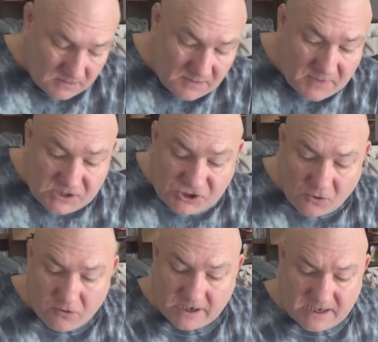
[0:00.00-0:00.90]
the
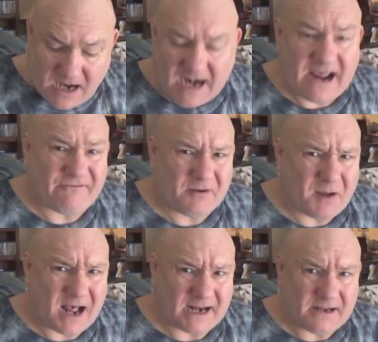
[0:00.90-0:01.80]
majority, not
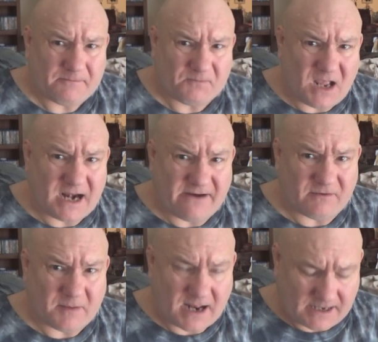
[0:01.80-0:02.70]
everybody, not
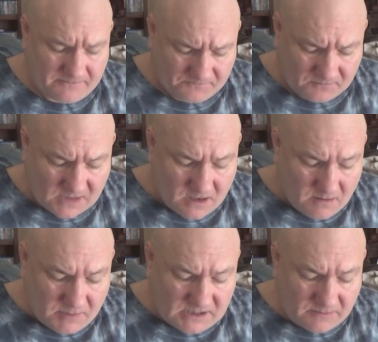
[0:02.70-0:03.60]
everybody,
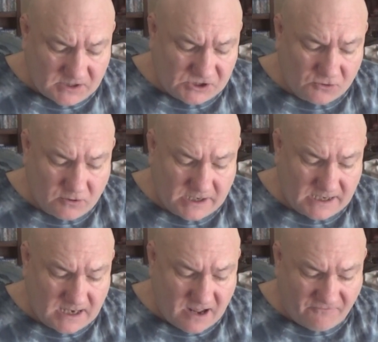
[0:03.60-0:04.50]
but the majority